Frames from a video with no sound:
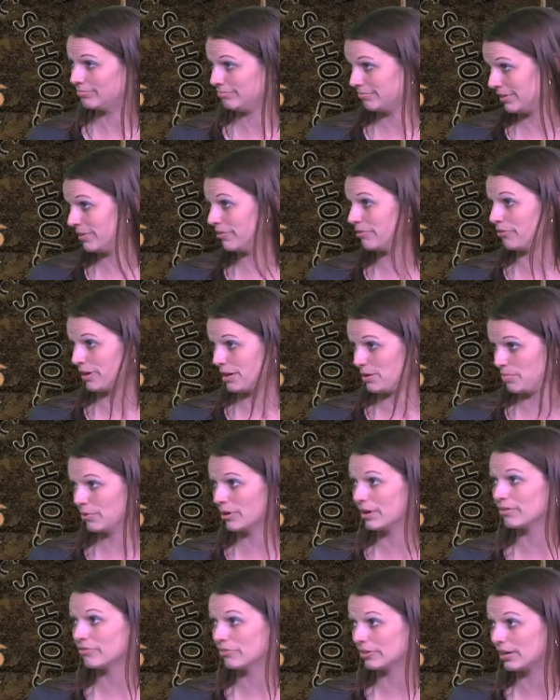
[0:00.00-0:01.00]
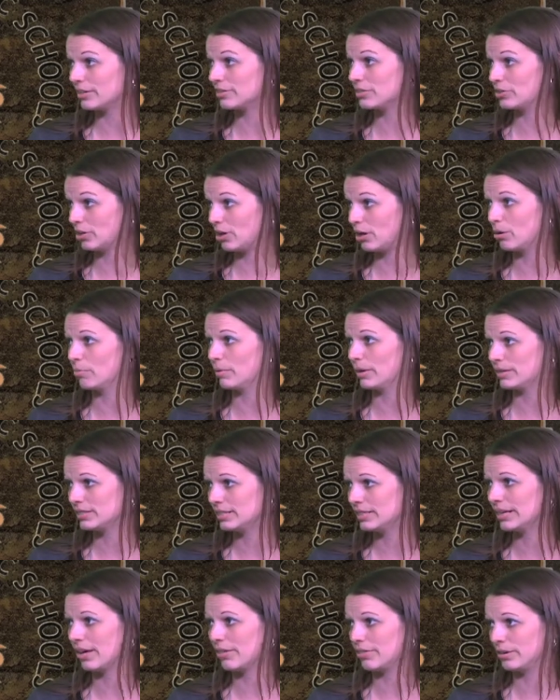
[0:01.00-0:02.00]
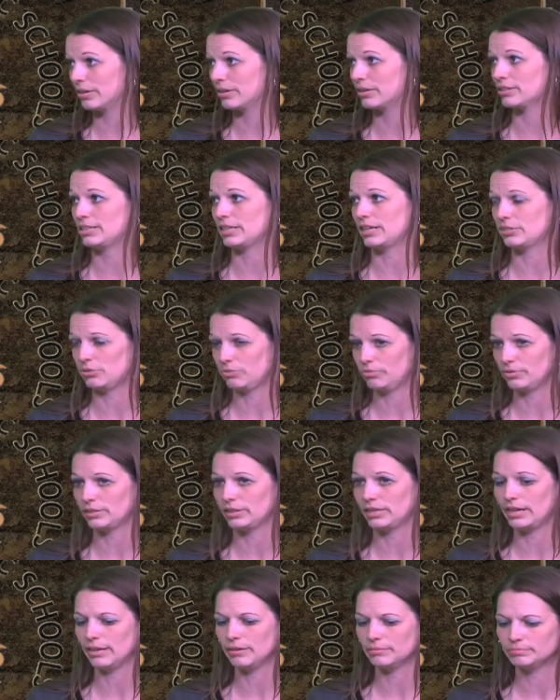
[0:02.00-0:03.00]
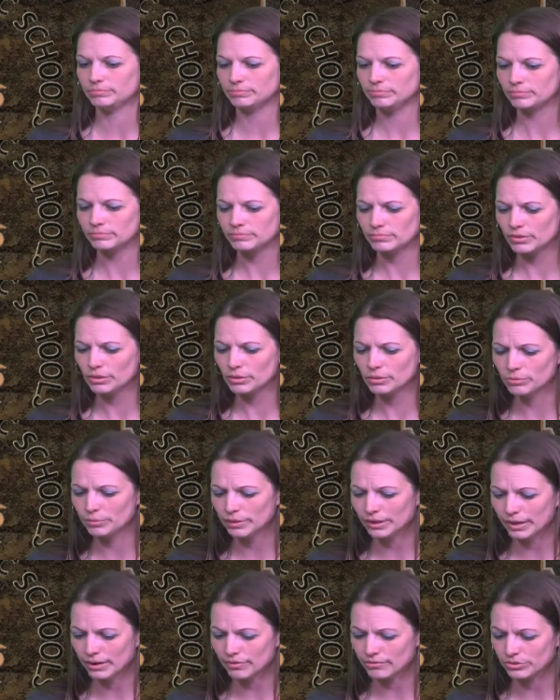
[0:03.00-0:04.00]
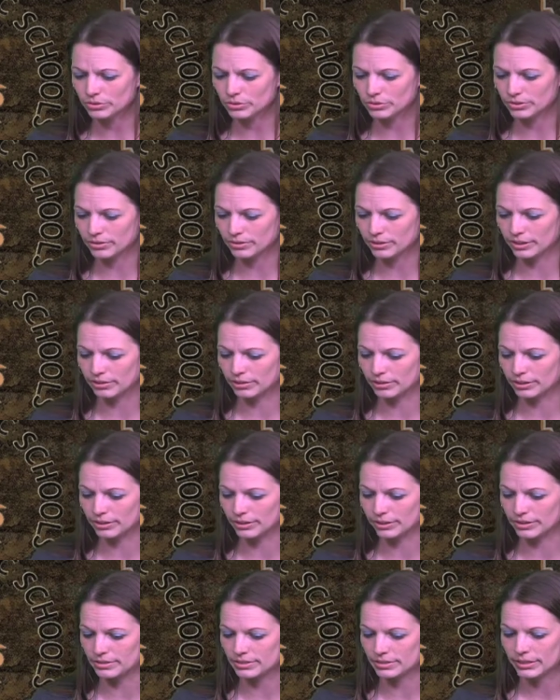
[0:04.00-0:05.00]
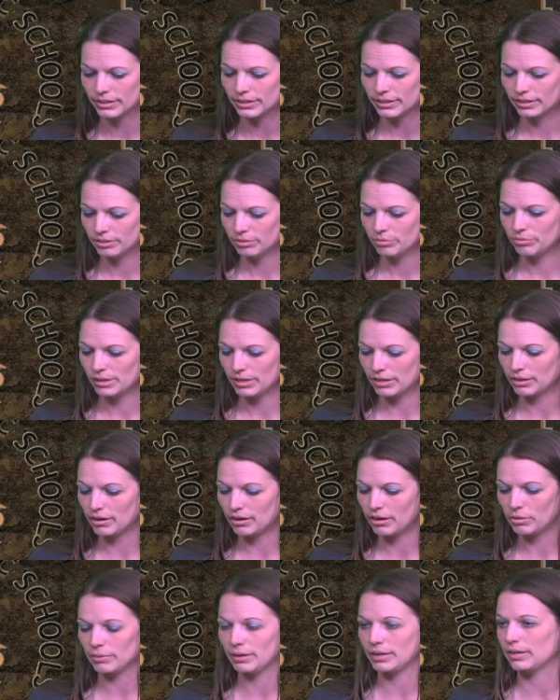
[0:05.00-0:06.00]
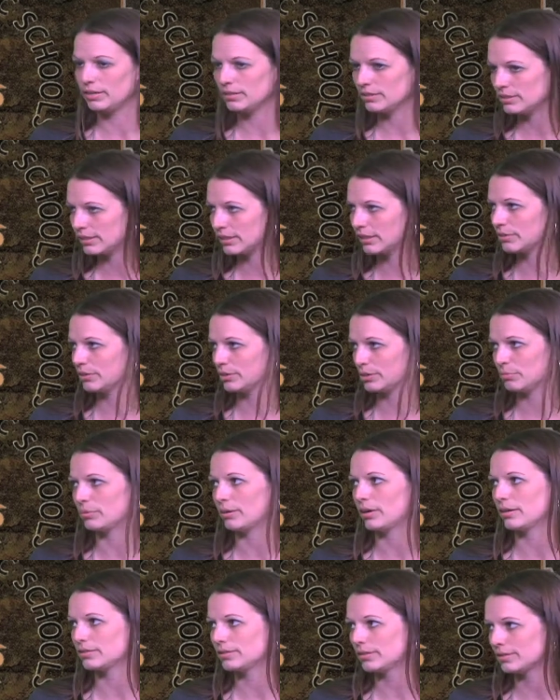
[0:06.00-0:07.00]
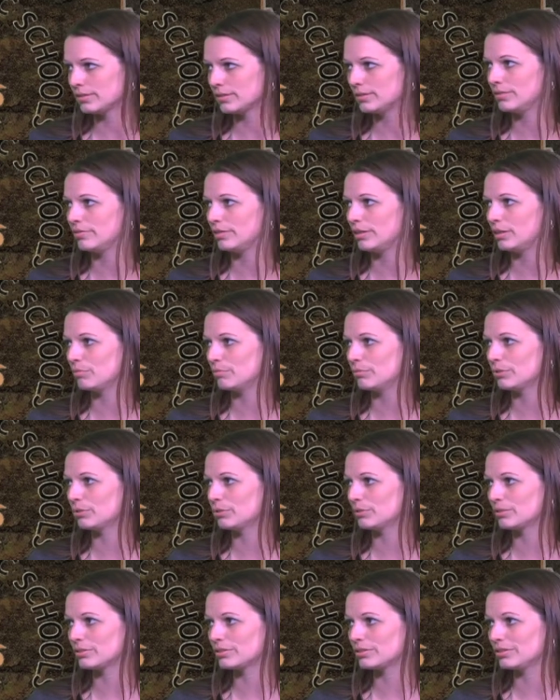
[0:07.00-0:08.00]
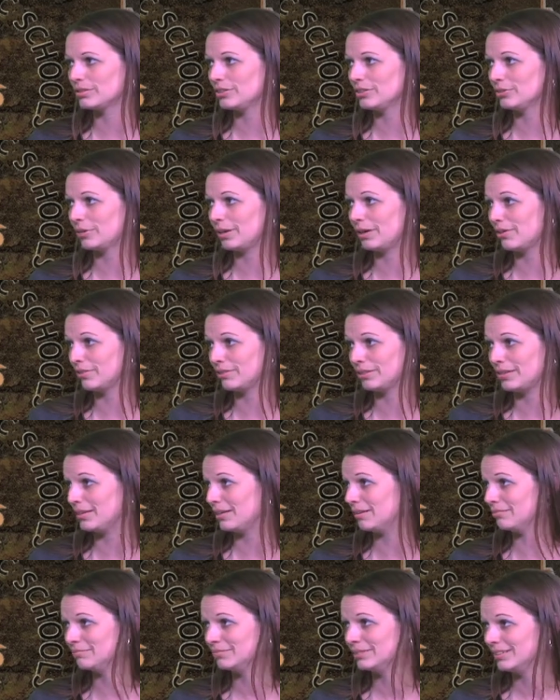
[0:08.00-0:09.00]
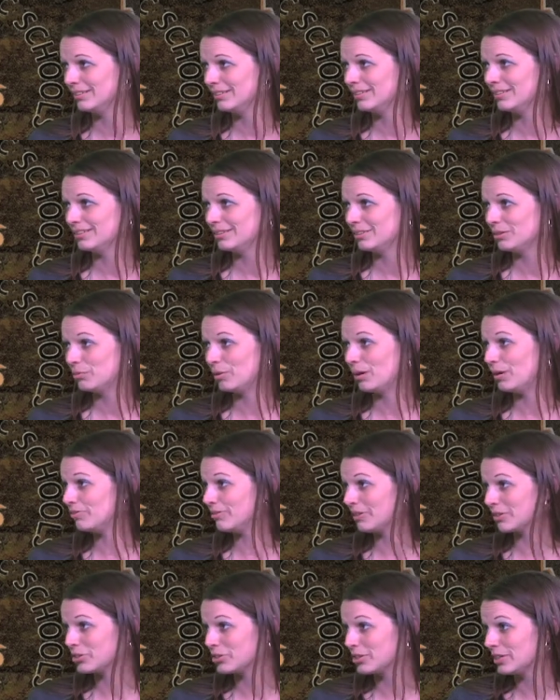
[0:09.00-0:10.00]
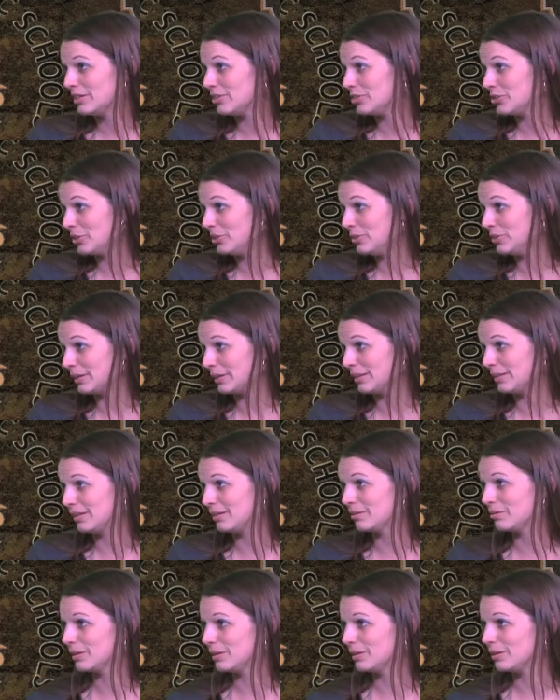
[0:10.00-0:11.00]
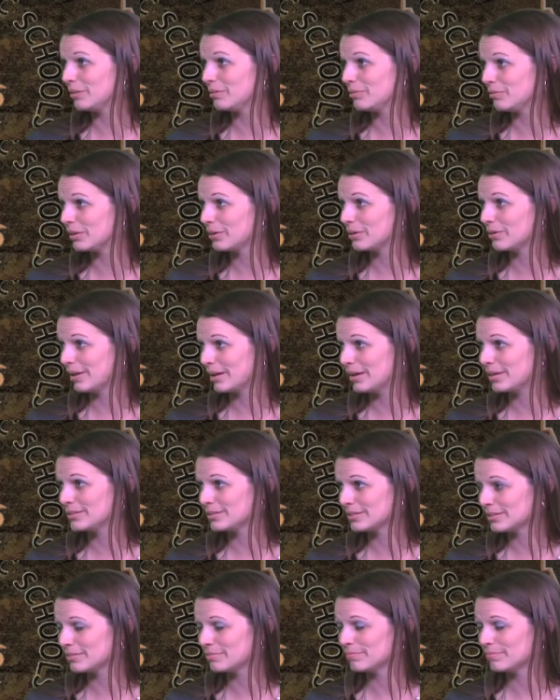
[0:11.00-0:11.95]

and framework for mm-hmm. us to all work together, because that's really when you have those early learners, we are all working together to process and develop those, you know, healthy, well-functioning children that Absolutely. we want to raise.